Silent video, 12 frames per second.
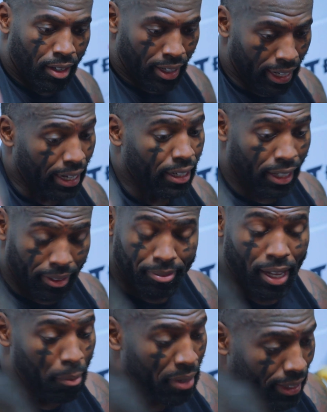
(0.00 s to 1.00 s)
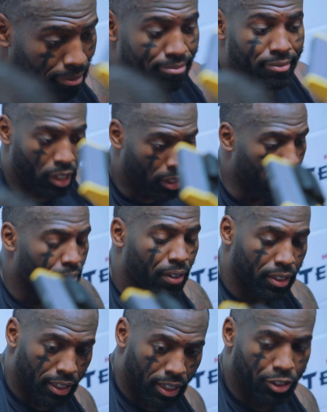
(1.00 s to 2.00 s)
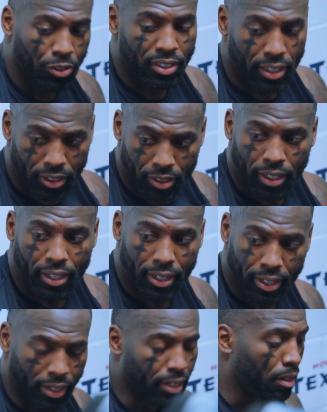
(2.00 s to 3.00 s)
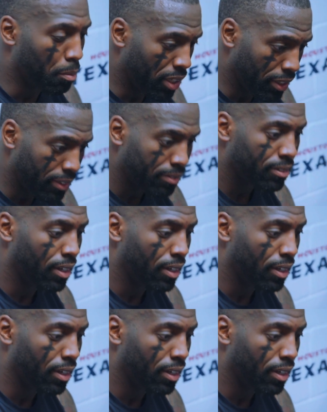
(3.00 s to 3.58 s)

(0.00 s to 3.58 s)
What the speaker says: And it, I mean, you felt the electricity in the building.